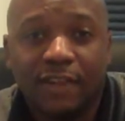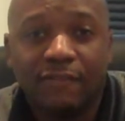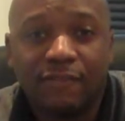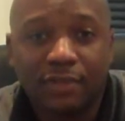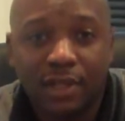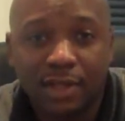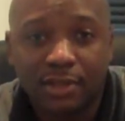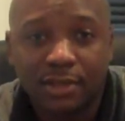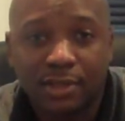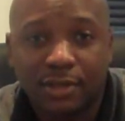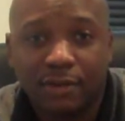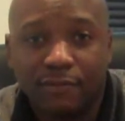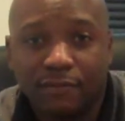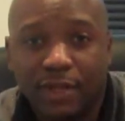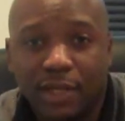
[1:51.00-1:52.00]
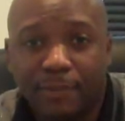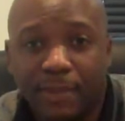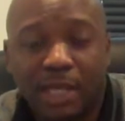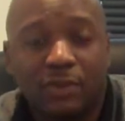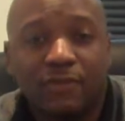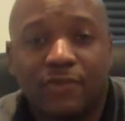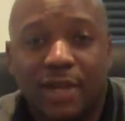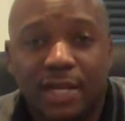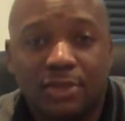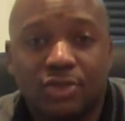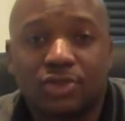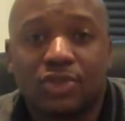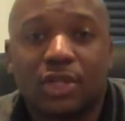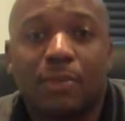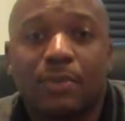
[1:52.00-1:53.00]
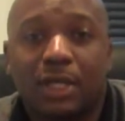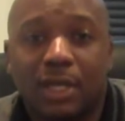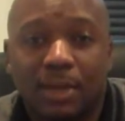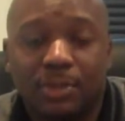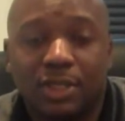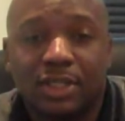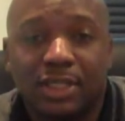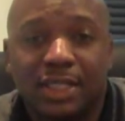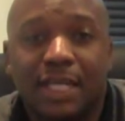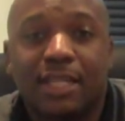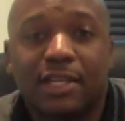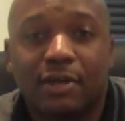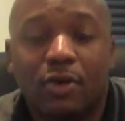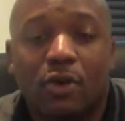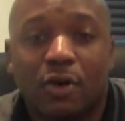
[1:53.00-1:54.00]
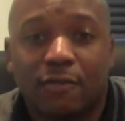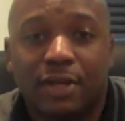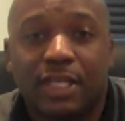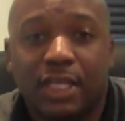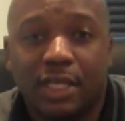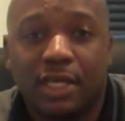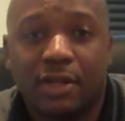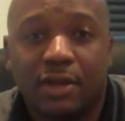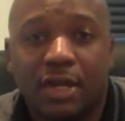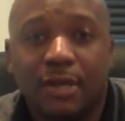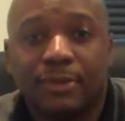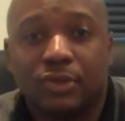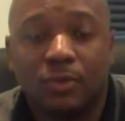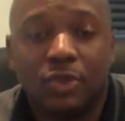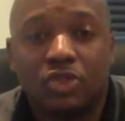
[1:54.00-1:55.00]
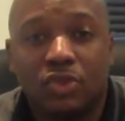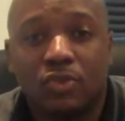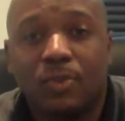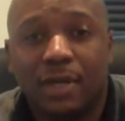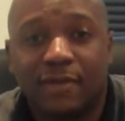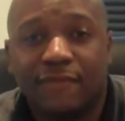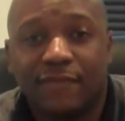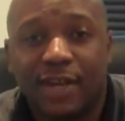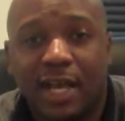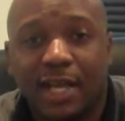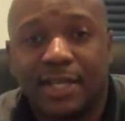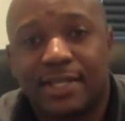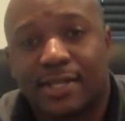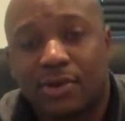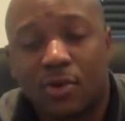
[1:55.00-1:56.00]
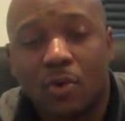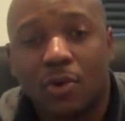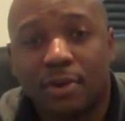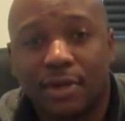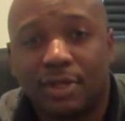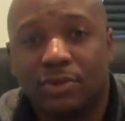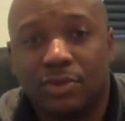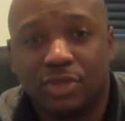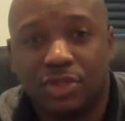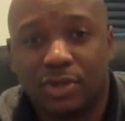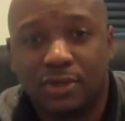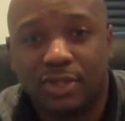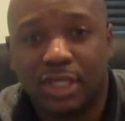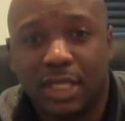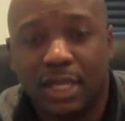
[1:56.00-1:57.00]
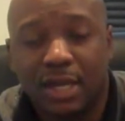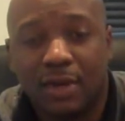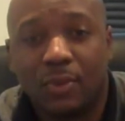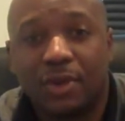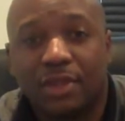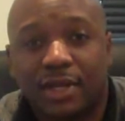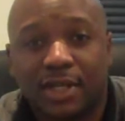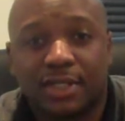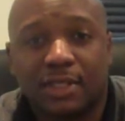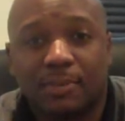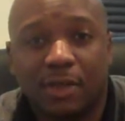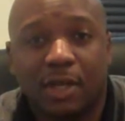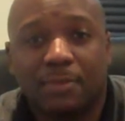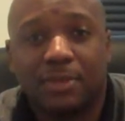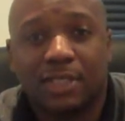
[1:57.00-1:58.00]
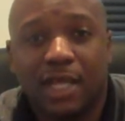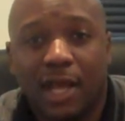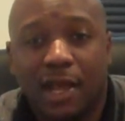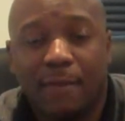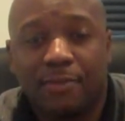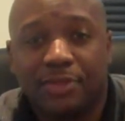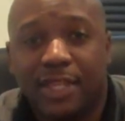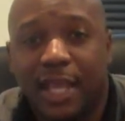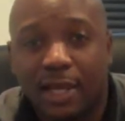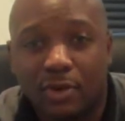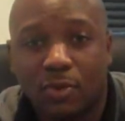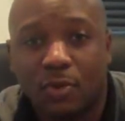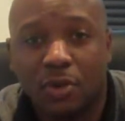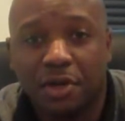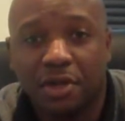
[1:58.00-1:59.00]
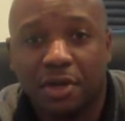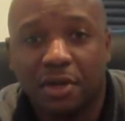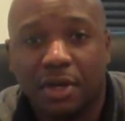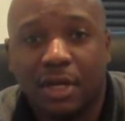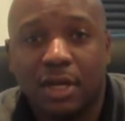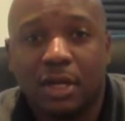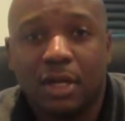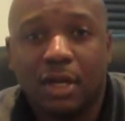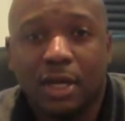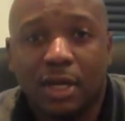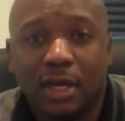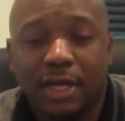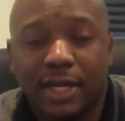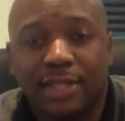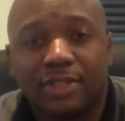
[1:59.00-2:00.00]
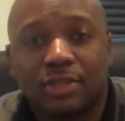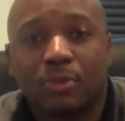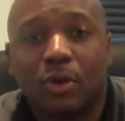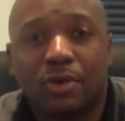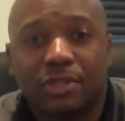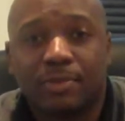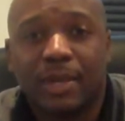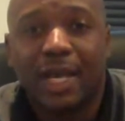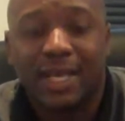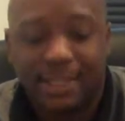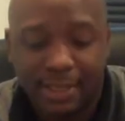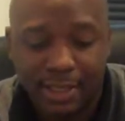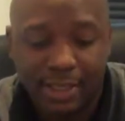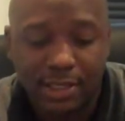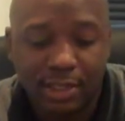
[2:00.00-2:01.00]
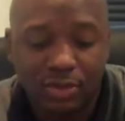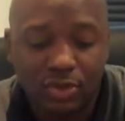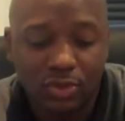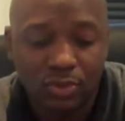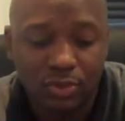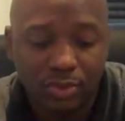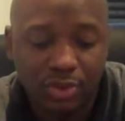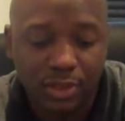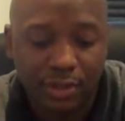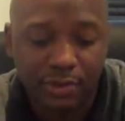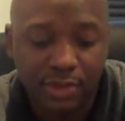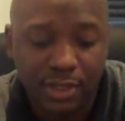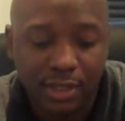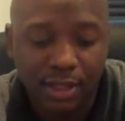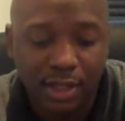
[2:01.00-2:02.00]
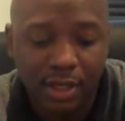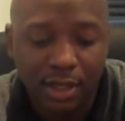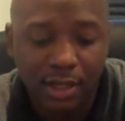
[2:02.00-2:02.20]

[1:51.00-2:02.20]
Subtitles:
influx of manufacturers or something to come to the state. They're already here. So what you want to find is a corner in New Jersey where there's some upside. That corner, that small spot is in Central New Jersey.